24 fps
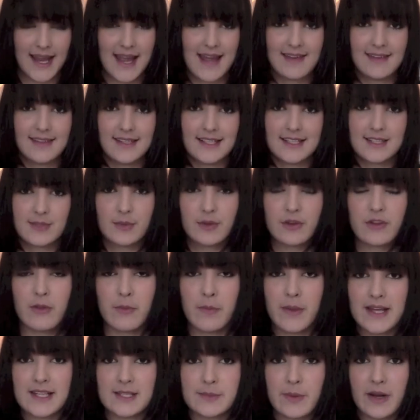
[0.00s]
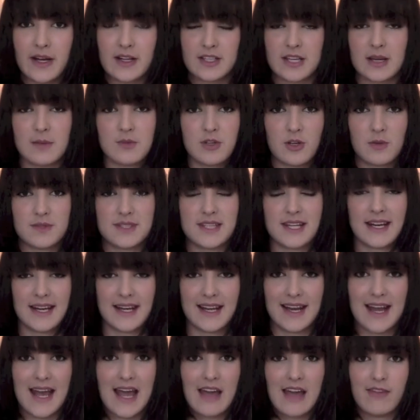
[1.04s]
and it's one of the best part-time jobs that I
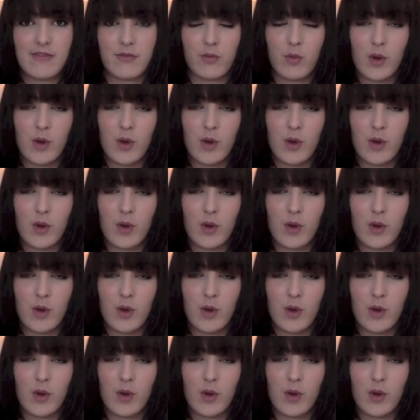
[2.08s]
can have